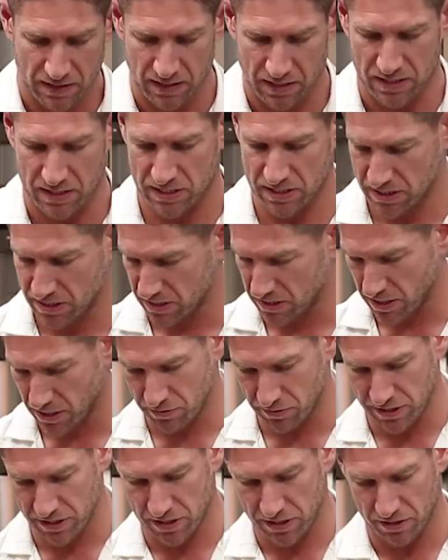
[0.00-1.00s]
it's
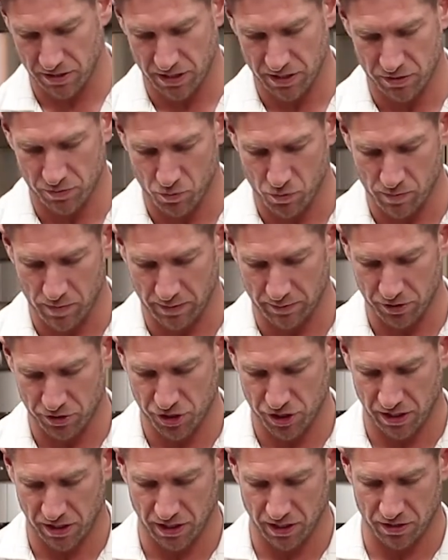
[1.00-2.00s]
slowly starting to warm up the
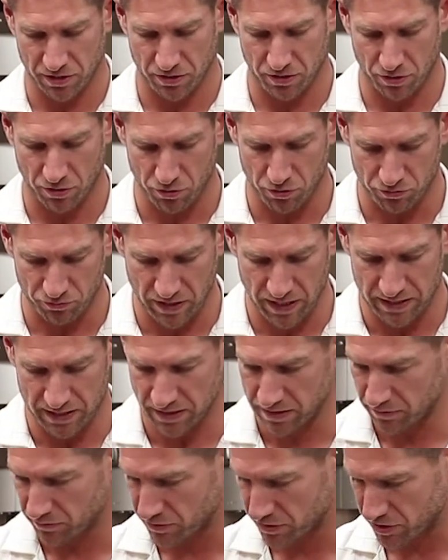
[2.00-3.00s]
chicken
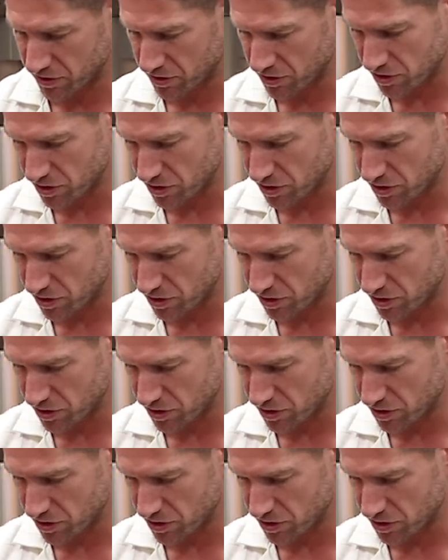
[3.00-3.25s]
already, which is